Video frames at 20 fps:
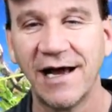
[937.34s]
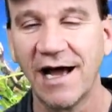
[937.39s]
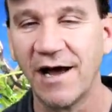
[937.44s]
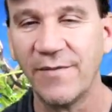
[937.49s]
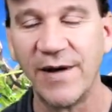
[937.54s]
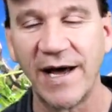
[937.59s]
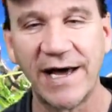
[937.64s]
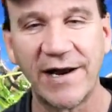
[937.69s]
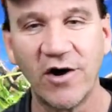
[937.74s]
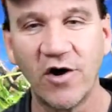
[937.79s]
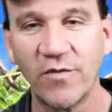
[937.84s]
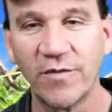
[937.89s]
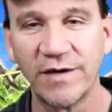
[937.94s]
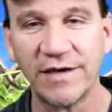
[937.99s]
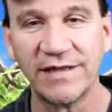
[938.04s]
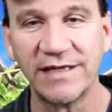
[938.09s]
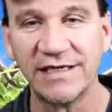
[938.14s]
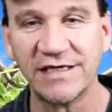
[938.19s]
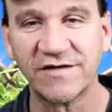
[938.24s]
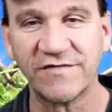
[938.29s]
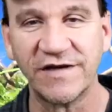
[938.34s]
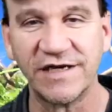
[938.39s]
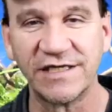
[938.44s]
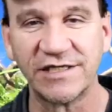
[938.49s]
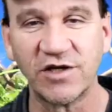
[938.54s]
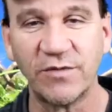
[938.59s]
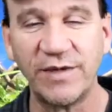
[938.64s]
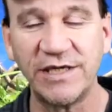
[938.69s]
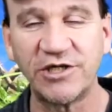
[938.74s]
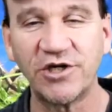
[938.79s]
about opening these fish.
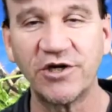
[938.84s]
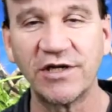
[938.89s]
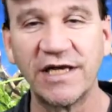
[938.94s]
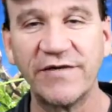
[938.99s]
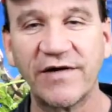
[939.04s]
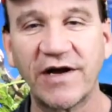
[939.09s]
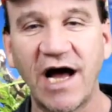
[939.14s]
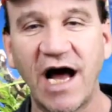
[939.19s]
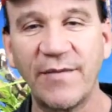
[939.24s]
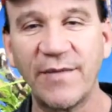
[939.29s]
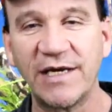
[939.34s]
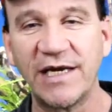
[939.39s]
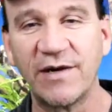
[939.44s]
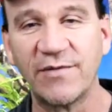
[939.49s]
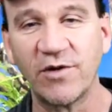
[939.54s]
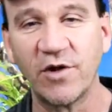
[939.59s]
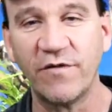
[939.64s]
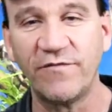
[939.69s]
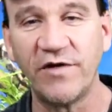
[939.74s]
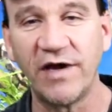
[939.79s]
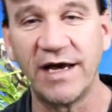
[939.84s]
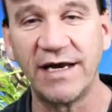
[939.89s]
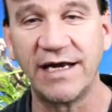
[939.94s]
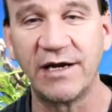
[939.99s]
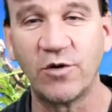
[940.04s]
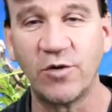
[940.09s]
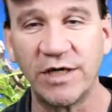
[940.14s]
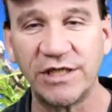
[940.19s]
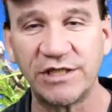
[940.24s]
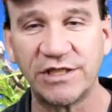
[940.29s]
So be sure to leave a comment down below if you got any
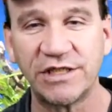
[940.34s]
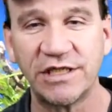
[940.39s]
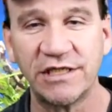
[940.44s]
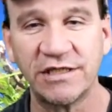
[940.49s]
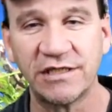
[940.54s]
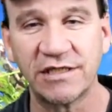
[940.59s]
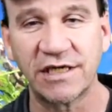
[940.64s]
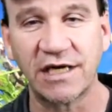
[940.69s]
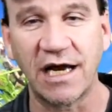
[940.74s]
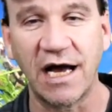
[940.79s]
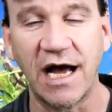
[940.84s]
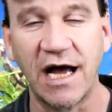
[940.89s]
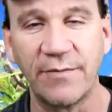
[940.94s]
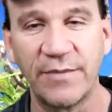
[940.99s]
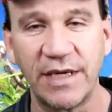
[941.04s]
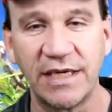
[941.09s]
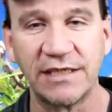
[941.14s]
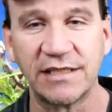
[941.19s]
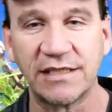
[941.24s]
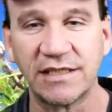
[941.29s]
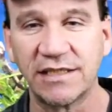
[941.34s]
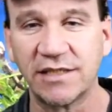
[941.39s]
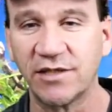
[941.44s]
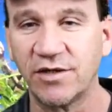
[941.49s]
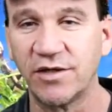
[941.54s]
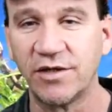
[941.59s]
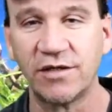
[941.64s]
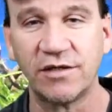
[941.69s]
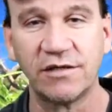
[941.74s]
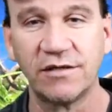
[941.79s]
questions, comments,
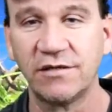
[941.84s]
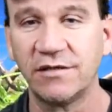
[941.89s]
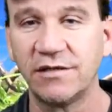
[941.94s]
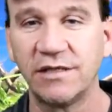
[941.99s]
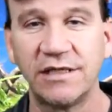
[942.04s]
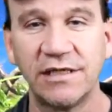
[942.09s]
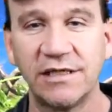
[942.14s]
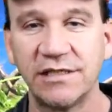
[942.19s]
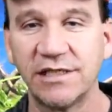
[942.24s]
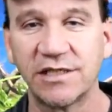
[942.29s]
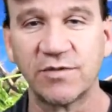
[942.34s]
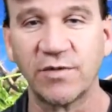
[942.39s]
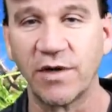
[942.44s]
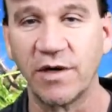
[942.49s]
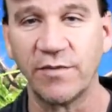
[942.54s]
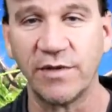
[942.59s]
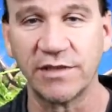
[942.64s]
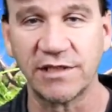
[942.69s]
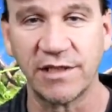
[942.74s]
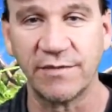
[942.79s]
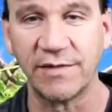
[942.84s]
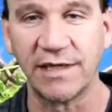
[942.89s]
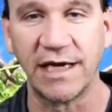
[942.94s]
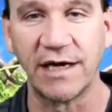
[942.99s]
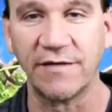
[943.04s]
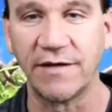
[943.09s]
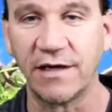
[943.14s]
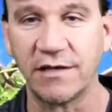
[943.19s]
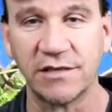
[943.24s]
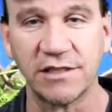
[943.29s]
or you just want to put something
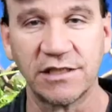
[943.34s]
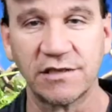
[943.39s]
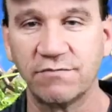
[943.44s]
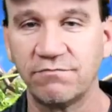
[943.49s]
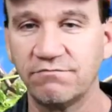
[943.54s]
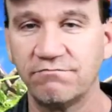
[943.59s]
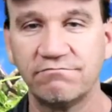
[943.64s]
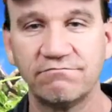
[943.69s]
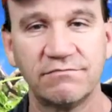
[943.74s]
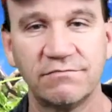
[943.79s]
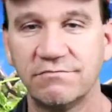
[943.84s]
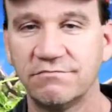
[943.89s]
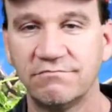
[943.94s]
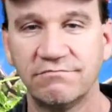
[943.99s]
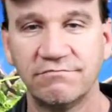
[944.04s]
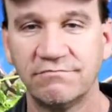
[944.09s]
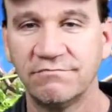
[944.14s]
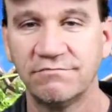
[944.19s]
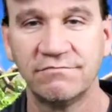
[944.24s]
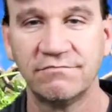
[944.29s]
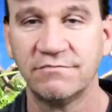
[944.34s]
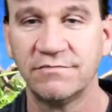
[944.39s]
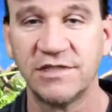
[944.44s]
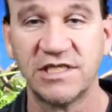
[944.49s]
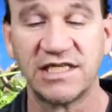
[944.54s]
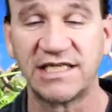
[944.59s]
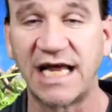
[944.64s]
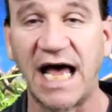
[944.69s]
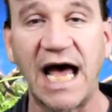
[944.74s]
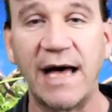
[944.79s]
down there. Just,
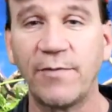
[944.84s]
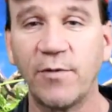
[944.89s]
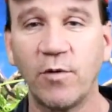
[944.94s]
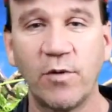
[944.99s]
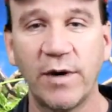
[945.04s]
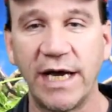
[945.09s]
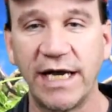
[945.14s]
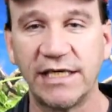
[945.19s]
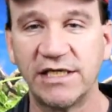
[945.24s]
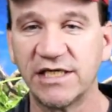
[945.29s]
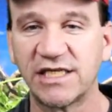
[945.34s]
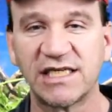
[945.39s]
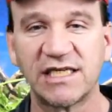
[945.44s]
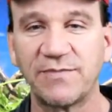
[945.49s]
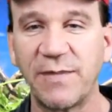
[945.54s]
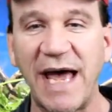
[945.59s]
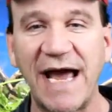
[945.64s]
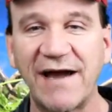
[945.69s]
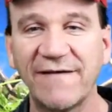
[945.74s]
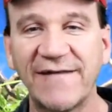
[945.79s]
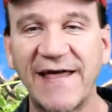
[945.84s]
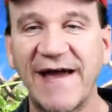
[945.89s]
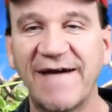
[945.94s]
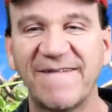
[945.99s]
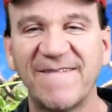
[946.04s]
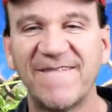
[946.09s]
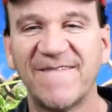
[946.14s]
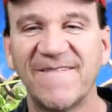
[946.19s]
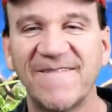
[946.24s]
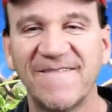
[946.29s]
just type away, just smack on
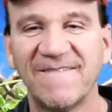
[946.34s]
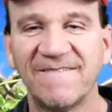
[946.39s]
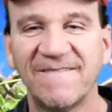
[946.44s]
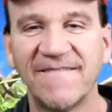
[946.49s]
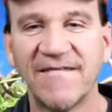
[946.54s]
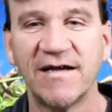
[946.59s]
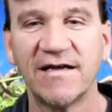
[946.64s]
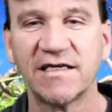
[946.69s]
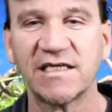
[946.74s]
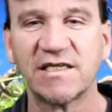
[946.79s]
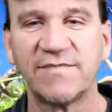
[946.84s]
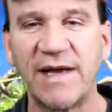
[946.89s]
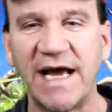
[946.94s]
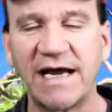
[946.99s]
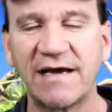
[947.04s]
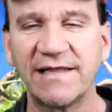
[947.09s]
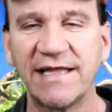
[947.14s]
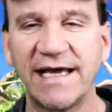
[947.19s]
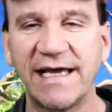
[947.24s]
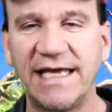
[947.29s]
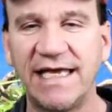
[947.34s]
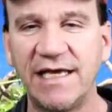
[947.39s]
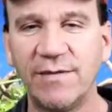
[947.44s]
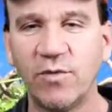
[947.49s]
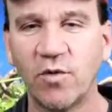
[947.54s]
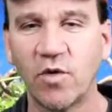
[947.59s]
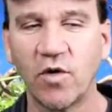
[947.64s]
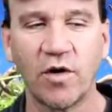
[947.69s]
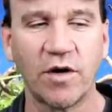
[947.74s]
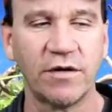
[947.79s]
that, smack on that
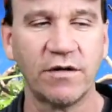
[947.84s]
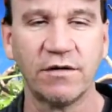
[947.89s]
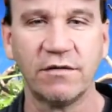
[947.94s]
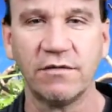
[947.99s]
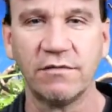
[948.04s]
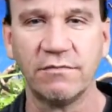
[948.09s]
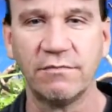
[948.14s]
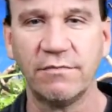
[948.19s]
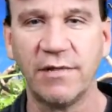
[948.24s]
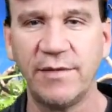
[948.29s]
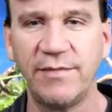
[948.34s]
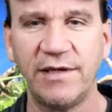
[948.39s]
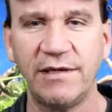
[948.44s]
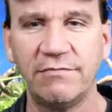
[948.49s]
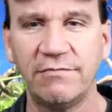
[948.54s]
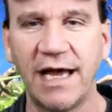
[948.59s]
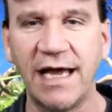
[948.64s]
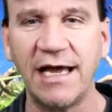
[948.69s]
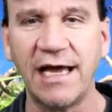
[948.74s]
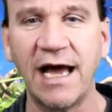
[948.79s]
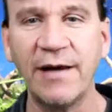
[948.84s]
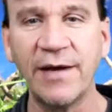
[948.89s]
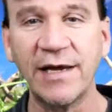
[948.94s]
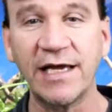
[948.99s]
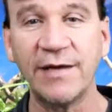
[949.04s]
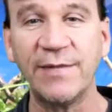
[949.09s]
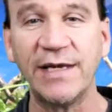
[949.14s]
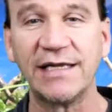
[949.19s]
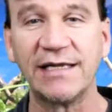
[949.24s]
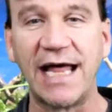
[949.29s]
keyboard, and maybe, hey, how about
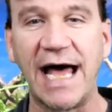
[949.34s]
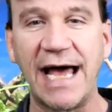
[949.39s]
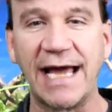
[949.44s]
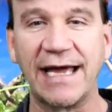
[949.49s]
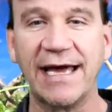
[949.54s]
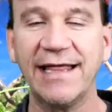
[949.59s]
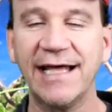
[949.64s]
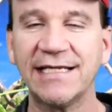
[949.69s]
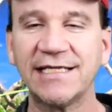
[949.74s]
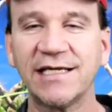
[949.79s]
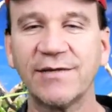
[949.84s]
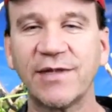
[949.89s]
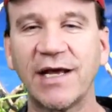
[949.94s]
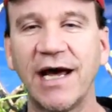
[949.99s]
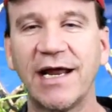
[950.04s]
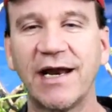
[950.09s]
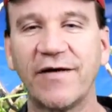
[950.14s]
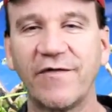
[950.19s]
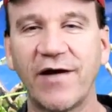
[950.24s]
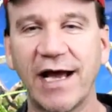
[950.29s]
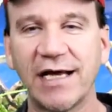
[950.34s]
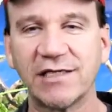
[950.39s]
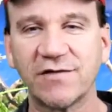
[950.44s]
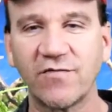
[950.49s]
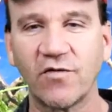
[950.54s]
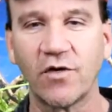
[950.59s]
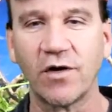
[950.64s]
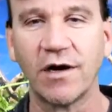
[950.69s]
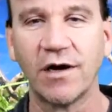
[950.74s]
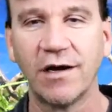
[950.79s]
give me a like? Hey, that's something I never asked
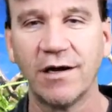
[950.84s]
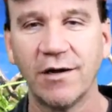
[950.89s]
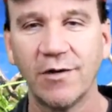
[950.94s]
for.